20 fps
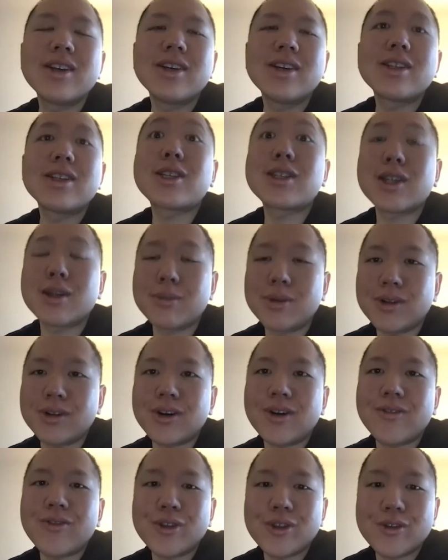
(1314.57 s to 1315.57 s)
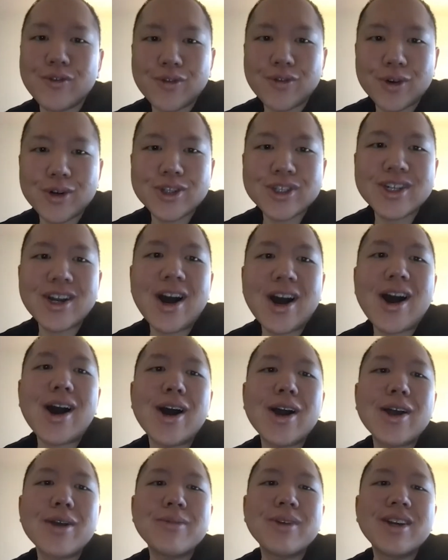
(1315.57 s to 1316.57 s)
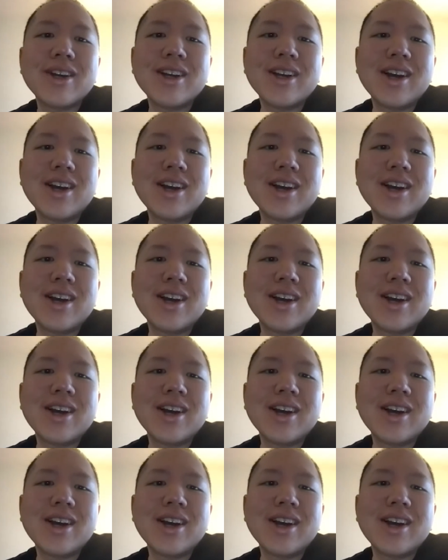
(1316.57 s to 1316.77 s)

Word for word: similar for the first time.